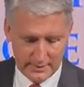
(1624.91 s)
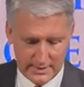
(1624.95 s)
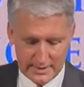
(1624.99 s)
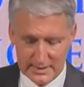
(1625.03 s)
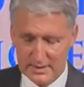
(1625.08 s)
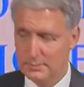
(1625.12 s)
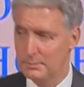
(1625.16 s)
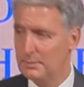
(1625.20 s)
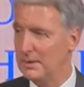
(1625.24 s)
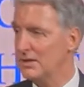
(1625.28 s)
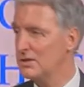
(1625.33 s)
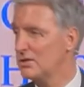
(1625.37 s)

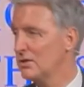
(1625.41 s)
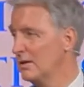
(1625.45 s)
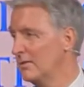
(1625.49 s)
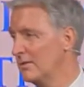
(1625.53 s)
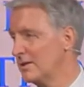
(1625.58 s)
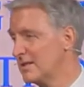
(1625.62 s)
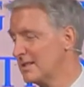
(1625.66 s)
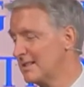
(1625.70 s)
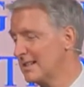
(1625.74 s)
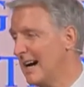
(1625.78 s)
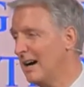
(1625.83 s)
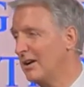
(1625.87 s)
especially if
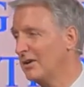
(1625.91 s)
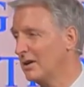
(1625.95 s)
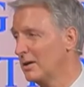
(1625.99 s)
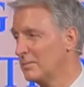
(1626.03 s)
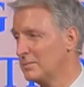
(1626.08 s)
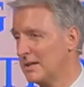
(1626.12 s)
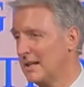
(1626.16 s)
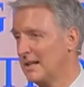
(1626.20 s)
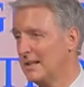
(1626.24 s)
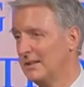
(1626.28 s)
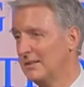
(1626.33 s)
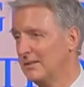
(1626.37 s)
it's
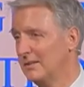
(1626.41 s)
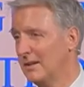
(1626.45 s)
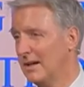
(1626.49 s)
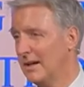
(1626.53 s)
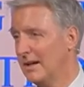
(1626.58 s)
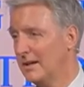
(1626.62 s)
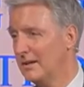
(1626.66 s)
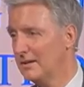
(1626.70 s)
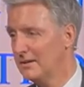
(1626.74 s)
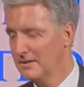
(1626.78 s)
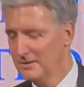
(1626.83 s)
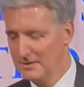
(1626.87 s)
outcomes I didn't
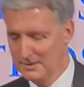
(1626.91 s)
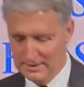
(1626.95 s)
like,